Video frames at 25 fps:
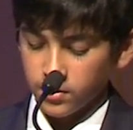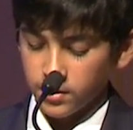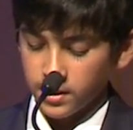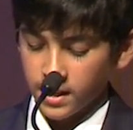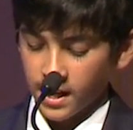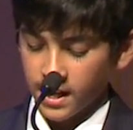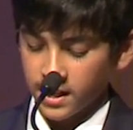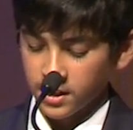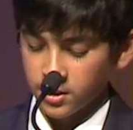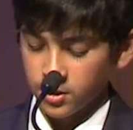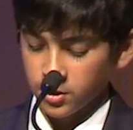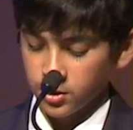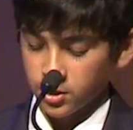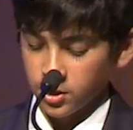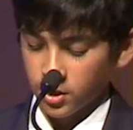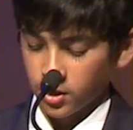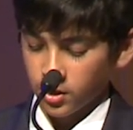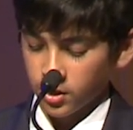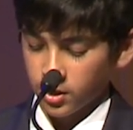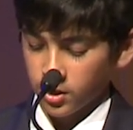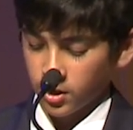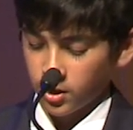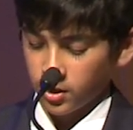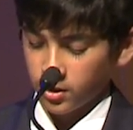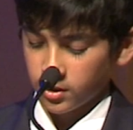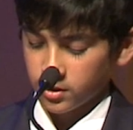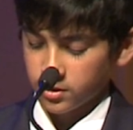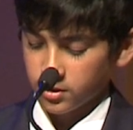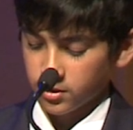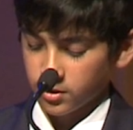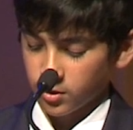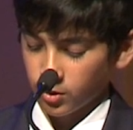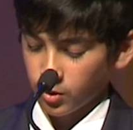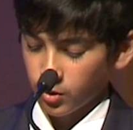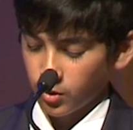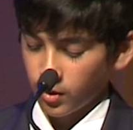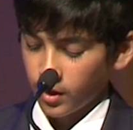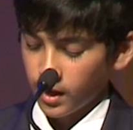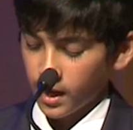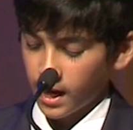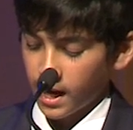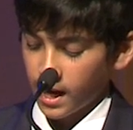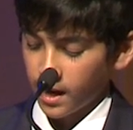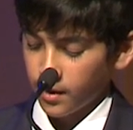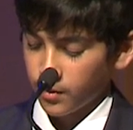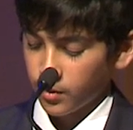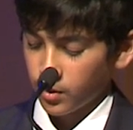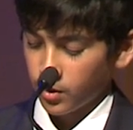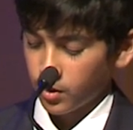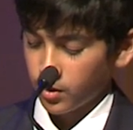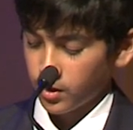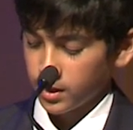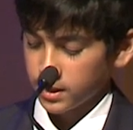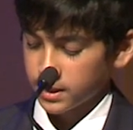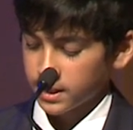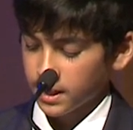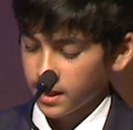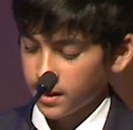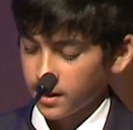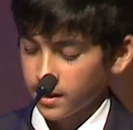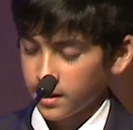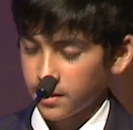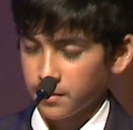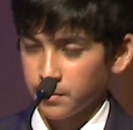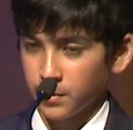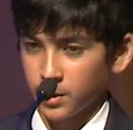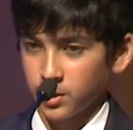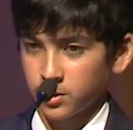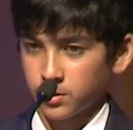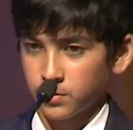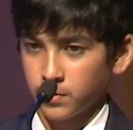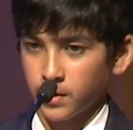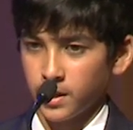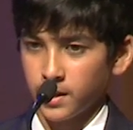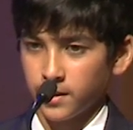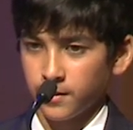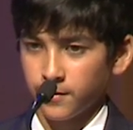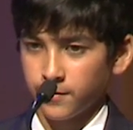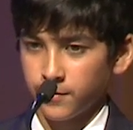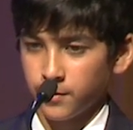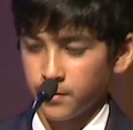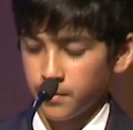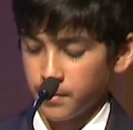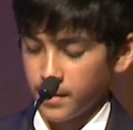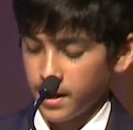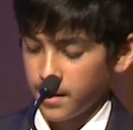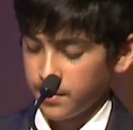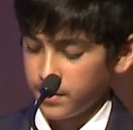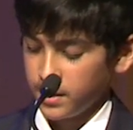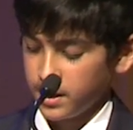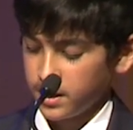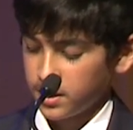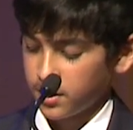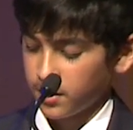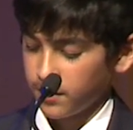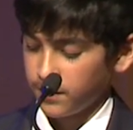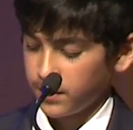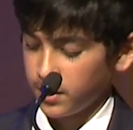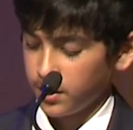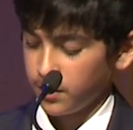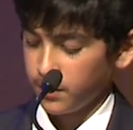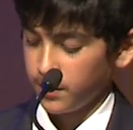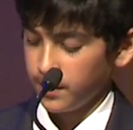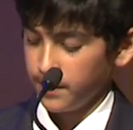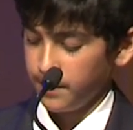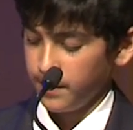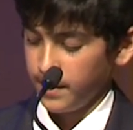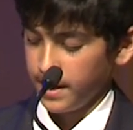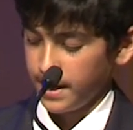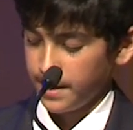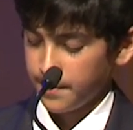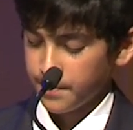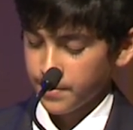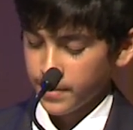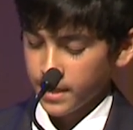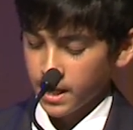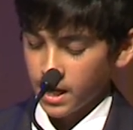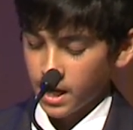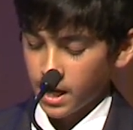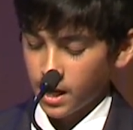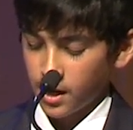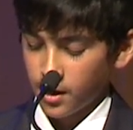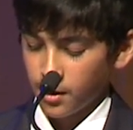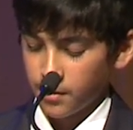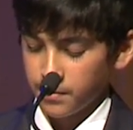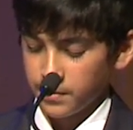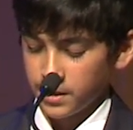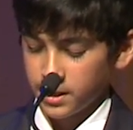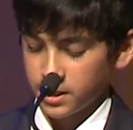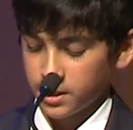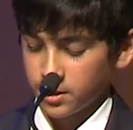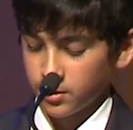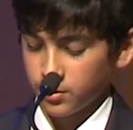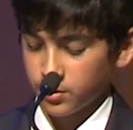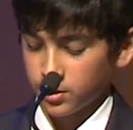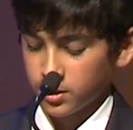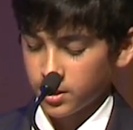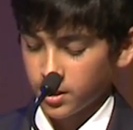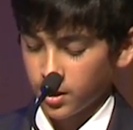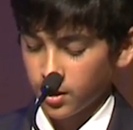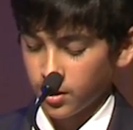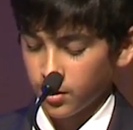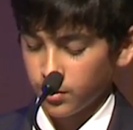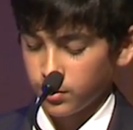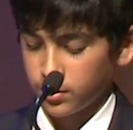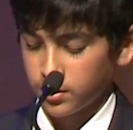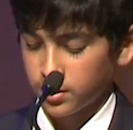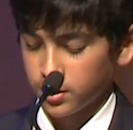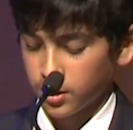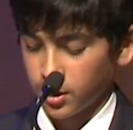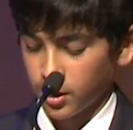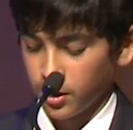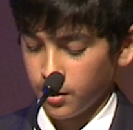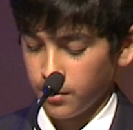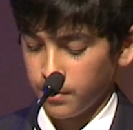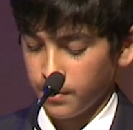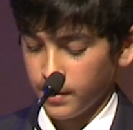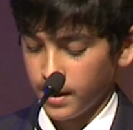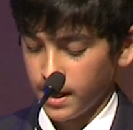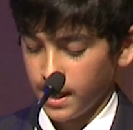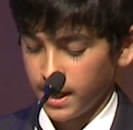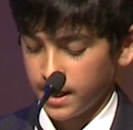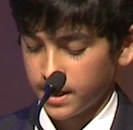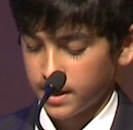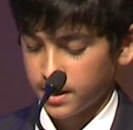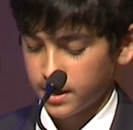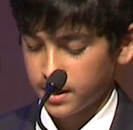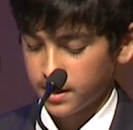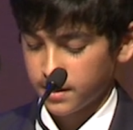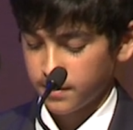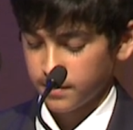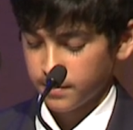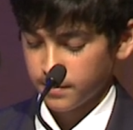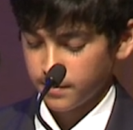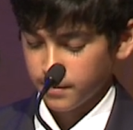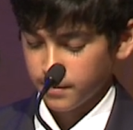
Thank you, John Collett School. I will always carry the most wonderful memories of you with me. I will miss you so, so much.